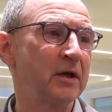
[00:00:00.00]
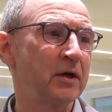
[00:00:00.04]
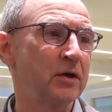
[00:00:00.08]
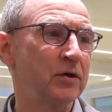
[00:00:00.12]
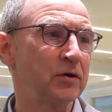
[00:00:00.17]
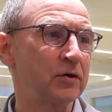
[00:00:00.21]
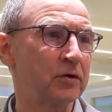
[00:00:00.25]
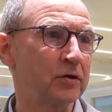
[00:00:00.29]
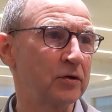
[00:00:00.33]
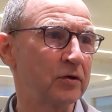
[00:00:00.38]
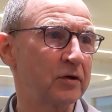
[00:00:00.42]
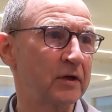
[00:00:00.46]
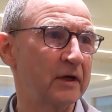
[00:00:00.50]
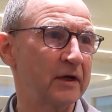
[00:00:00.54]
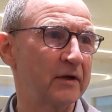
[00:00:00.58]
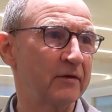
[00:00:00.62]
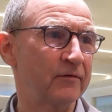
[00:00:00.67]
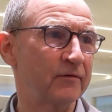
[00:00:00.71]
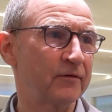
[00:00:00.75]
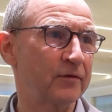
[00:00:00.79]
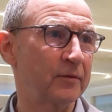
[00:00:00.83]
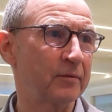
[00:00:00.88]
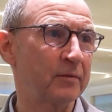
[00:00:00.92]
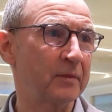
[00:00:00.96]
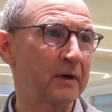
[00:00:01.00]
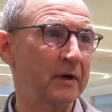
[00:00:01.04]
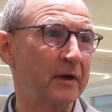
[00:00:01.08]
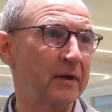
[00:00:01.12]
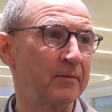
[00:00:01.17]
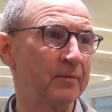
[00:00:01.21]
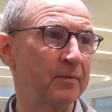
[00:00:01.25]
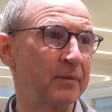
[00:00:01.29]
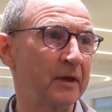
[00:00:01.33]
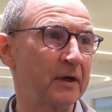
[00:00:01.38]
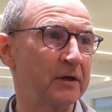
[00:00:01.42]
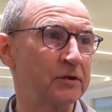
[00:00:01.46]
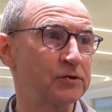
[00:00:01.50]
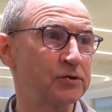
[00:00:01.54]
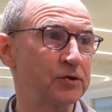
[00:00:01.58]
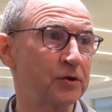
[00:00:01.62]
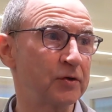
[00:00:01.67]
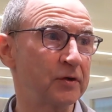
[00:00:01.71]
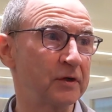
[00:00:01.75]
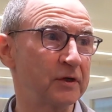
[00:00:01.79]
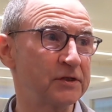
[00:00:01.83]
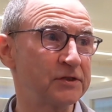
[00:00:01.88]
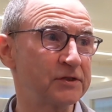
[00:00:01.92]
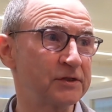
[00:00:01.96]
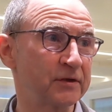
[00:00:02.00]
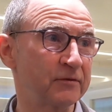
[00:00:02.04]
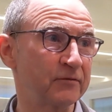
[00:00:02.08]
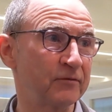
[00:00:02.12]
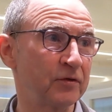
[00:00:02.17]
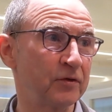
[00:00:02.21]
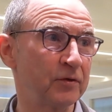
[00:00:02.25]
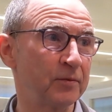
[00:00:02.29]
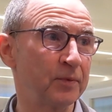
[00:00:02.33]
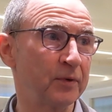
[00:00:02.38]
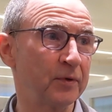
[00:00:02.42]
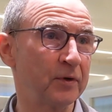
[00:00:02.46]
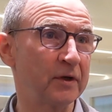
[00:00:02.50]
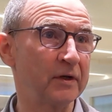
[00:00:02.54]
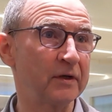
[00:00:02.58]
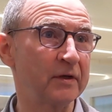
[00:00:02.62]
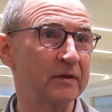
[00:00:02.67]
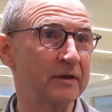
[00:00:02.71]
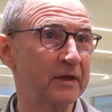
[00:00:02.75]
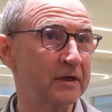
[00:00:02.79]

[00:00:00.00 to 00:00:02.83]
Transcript: You can look at it from a journalistic viewpoint.